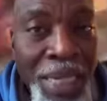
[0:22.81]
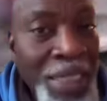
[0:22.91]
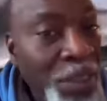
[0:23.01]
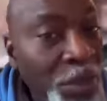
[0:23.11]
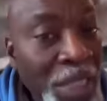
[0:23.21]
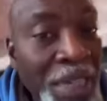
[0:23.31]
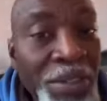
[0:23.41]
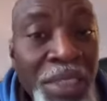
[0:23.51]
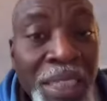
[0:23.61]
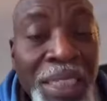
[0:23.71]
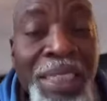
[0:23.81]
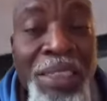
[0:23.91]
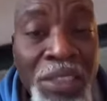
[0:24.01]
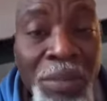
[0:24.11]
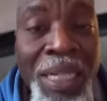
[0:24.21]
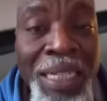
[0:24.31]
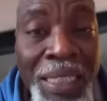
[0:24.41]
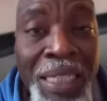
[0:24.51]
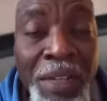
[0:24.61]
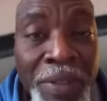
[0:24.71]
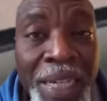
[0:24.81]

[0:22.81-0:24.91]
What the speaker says: And I don't think I've seen something like this ever